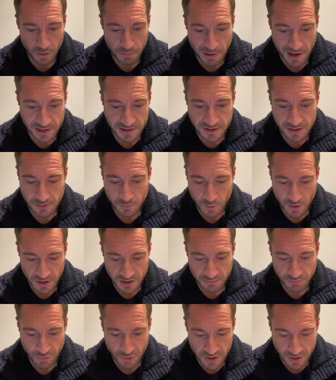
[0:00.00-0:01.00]
paint it when it's
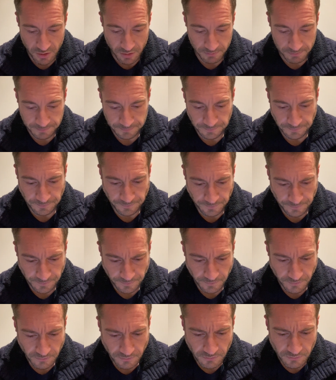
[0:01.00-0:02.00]
pre-done?
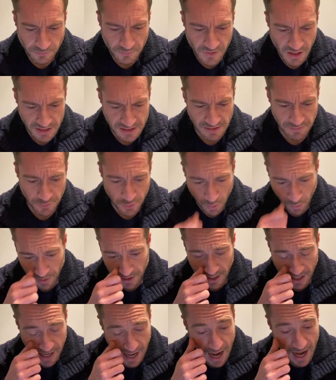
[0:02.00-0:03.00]
Let's have a look at what
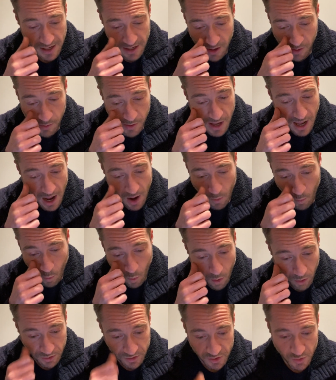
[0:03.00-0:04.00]
you get. You get
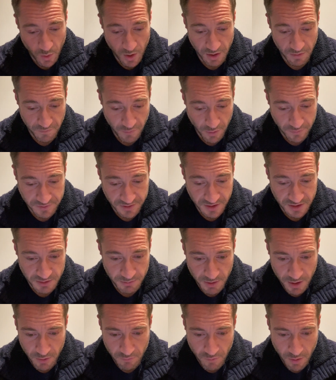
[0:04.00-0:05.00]
1
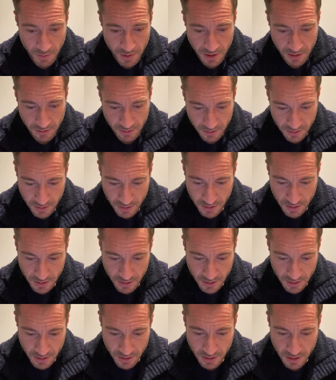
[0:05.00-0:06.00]
25cm ruin.
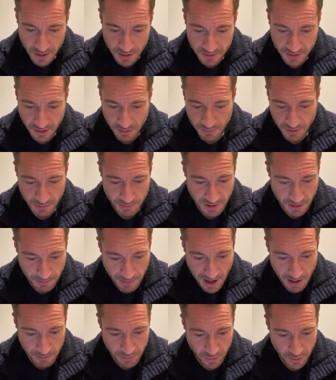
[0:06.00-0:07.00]
That's going to be the big
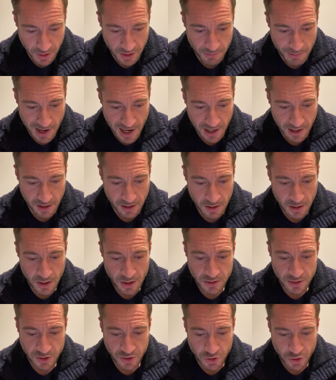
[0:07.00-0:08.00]
bad boy at the back.
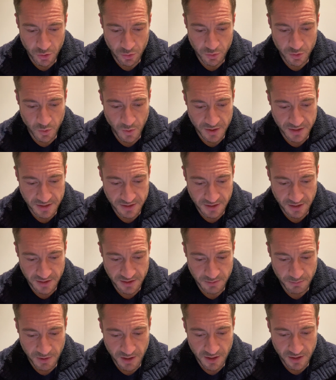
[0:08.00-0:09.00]
2
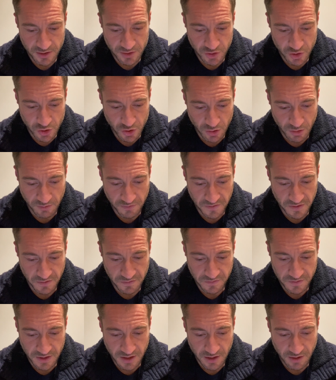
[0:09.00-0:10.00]
20cm, 2
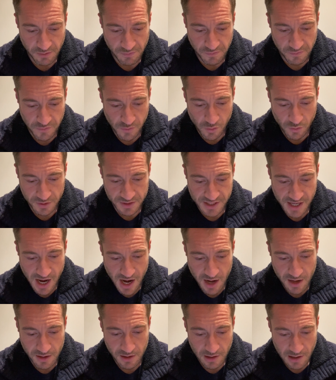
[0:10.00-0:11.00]
15, 4
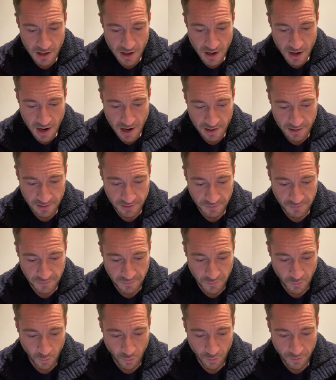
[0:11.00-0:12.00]
10, and
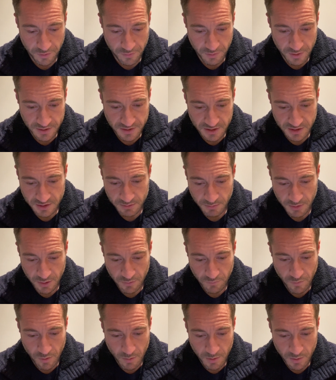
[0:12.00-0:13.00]
4 3cm
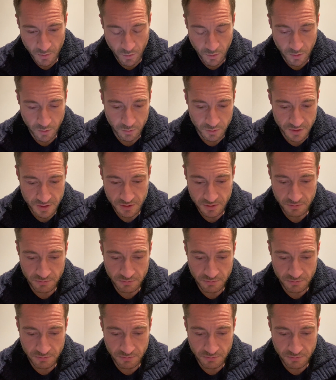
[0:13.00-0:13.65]
ruined walls,